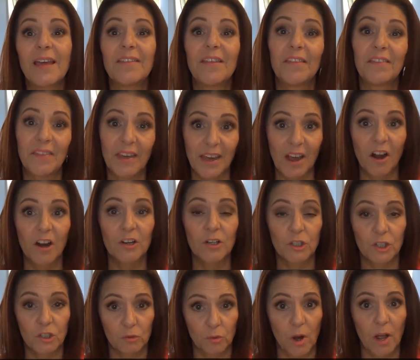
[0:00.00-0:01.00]
and that they
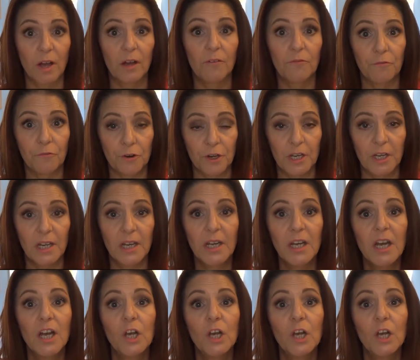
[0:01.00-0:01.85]
are drug-free.